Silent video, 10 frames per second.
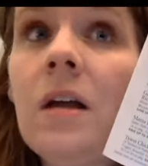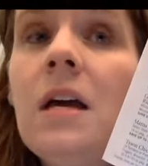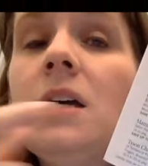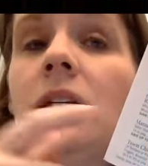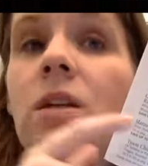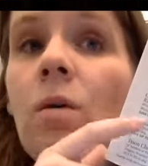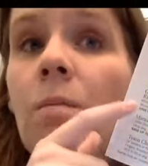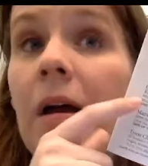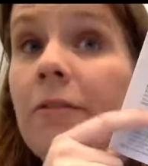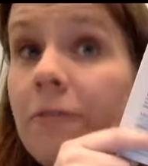So
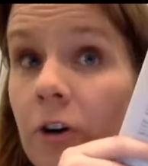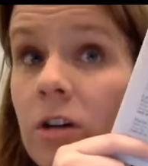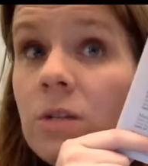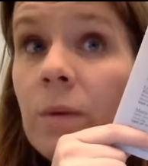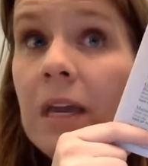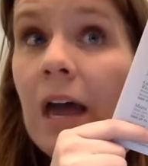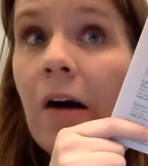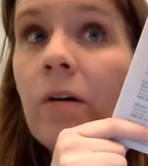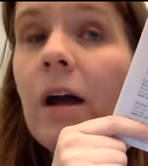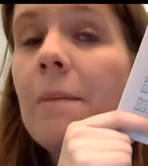my first week
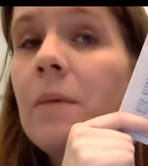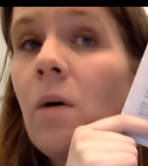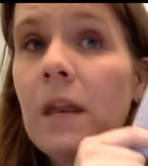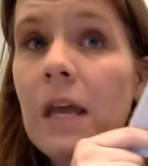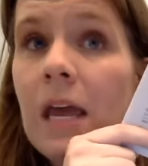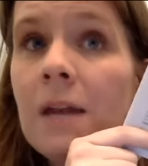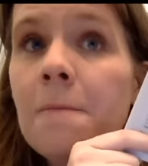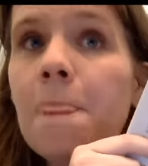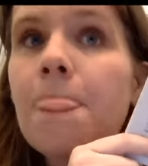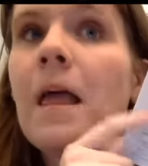out, I'm going
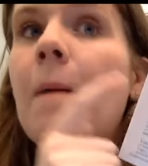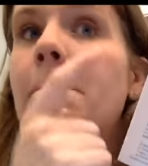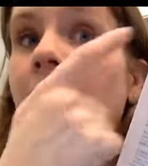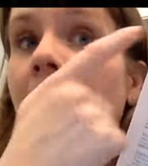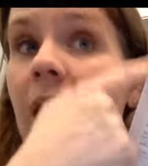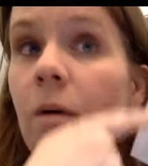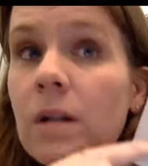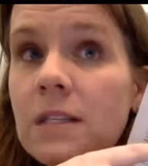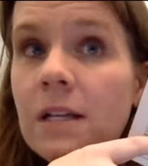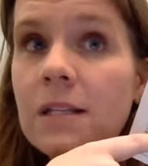in, I'm buying
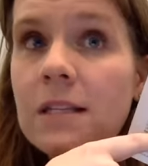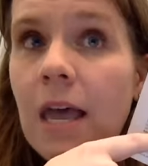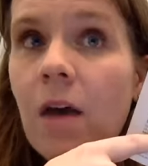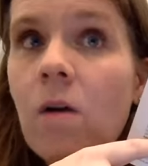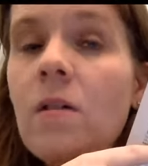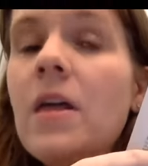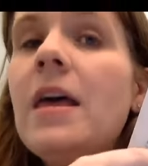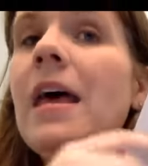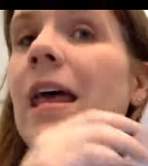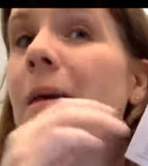what's on sale,
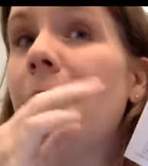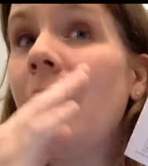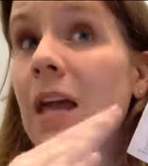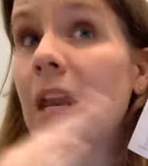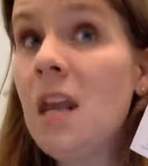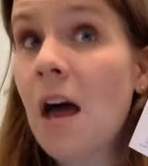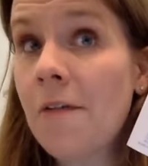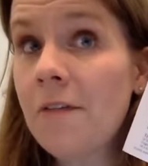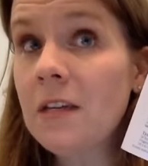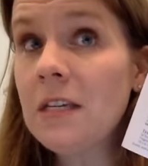and I'm buying enough
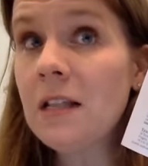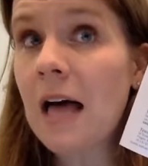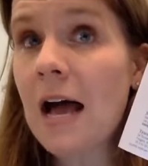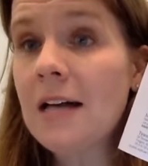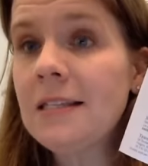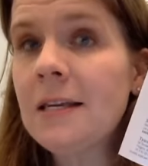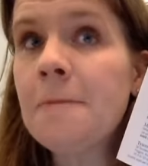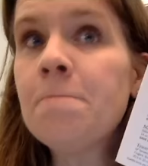of it to last,